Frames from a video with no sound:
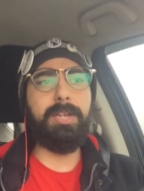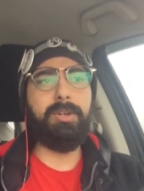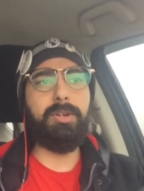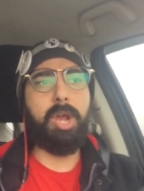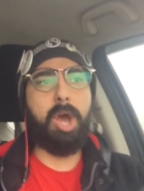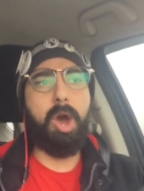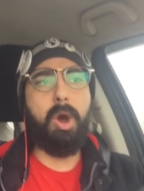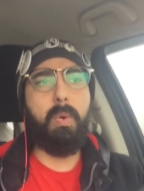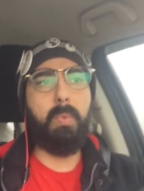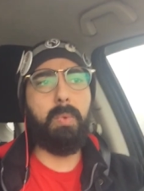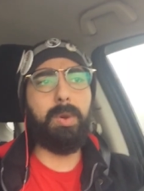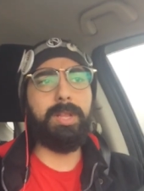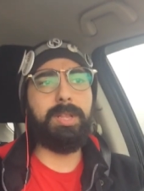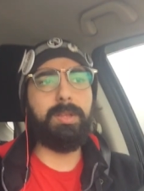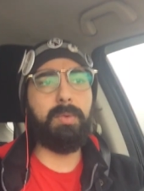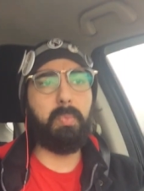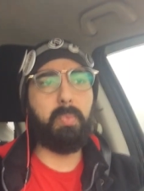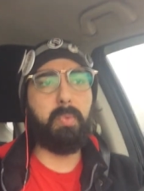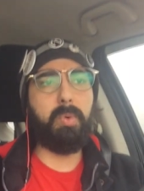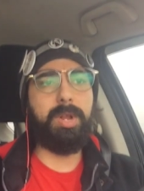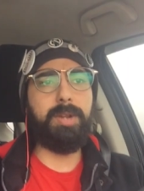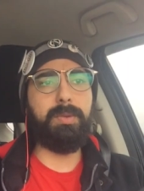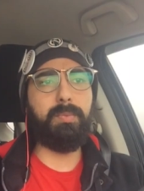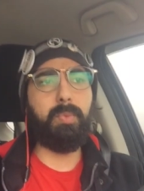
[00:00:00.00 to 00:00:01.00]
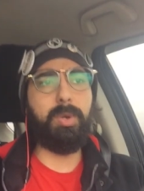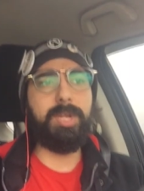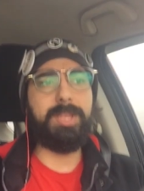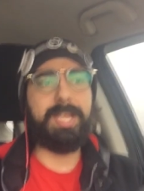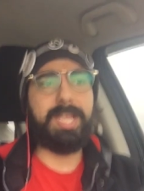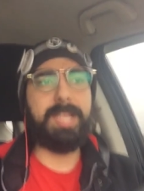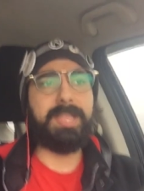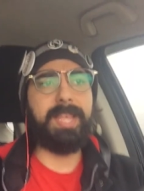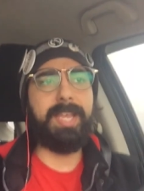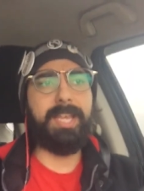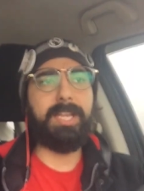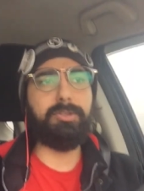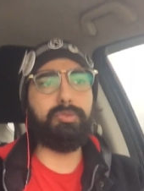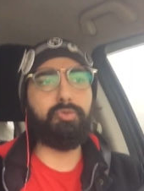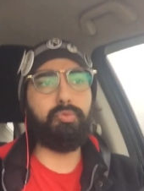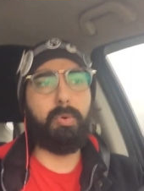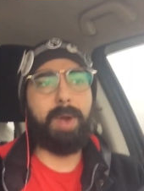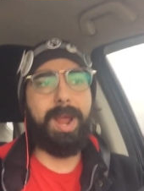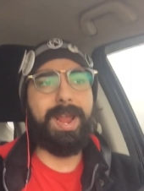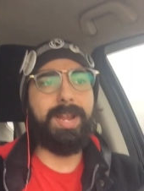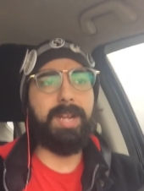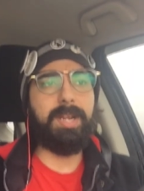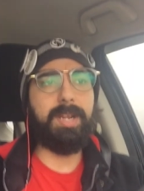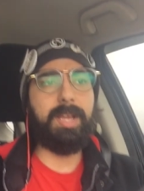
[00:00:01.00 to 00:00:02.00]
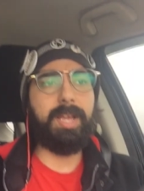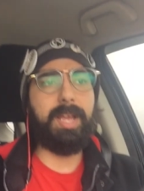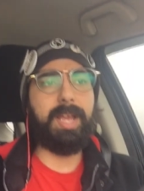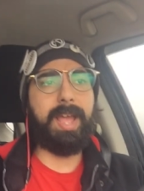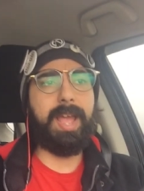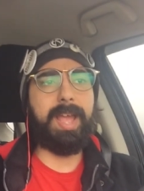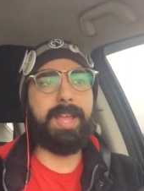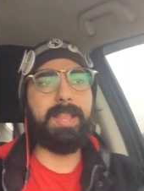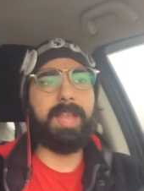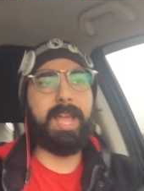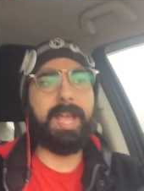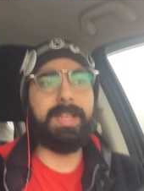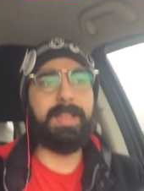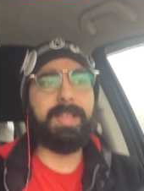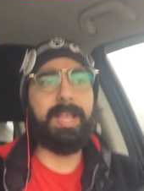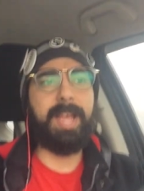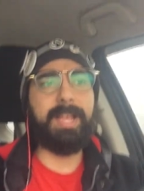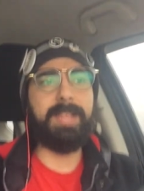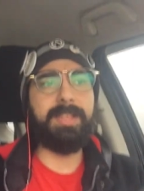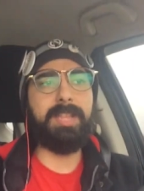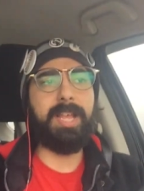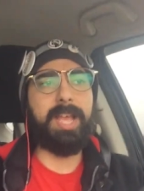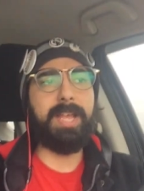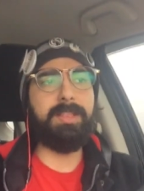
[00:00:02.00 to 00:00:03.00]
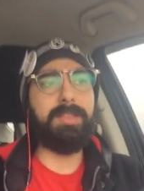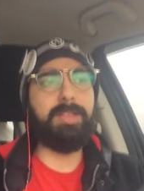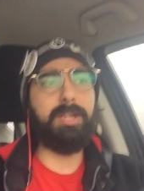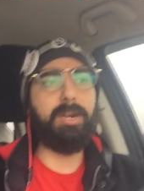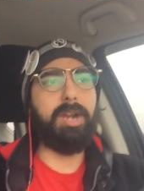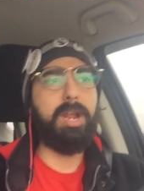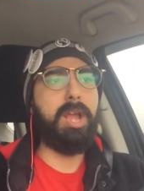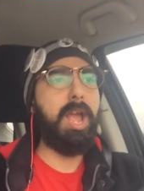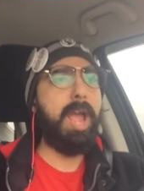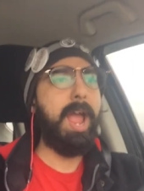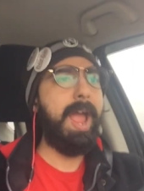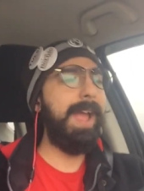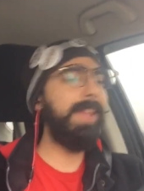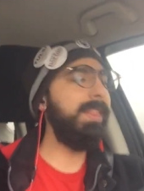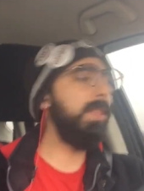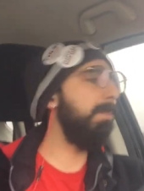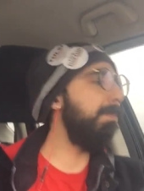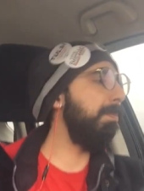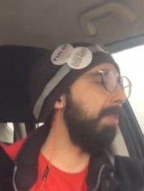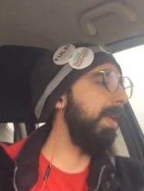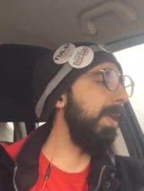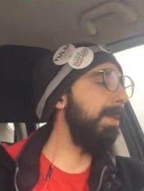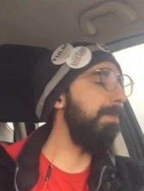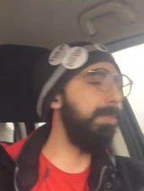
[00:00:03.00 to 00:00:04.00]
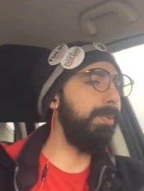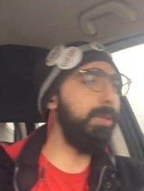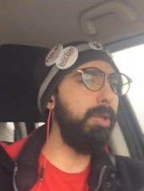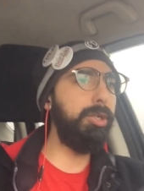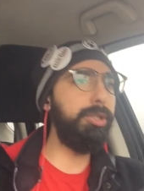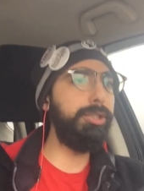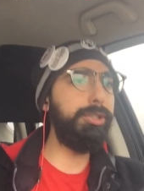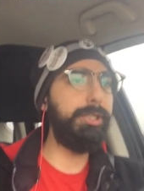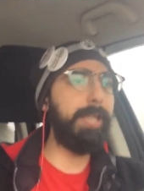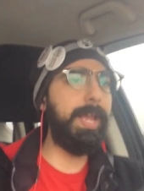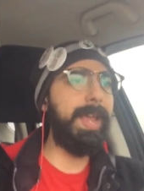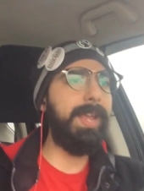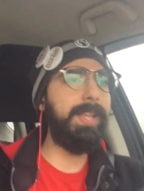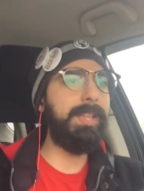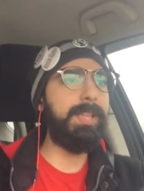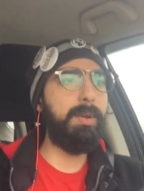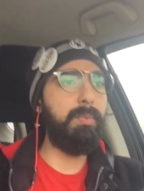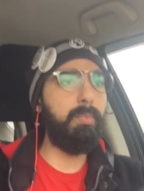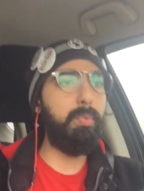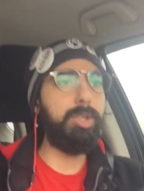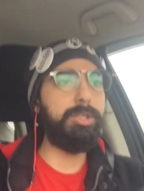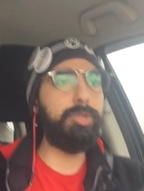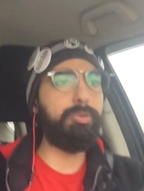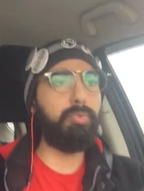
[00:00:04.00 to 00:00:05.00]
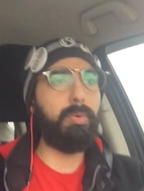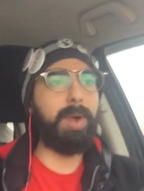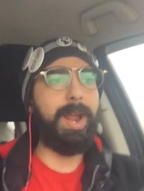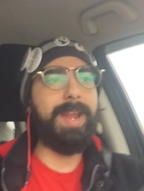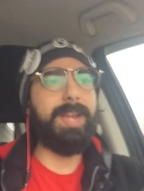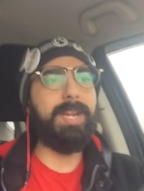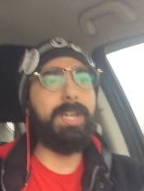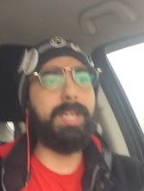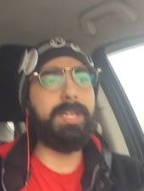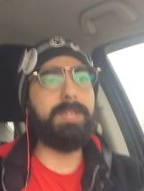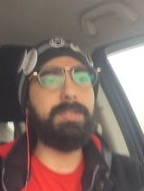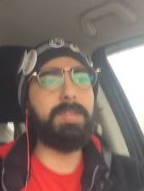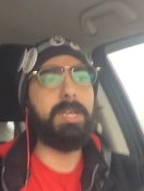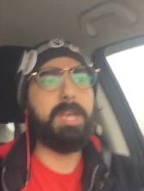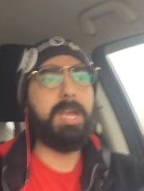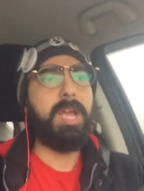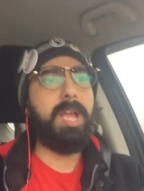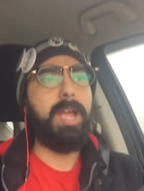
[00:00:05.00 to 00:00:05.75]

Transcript: you know what they think is right, and the people are saying that what's right is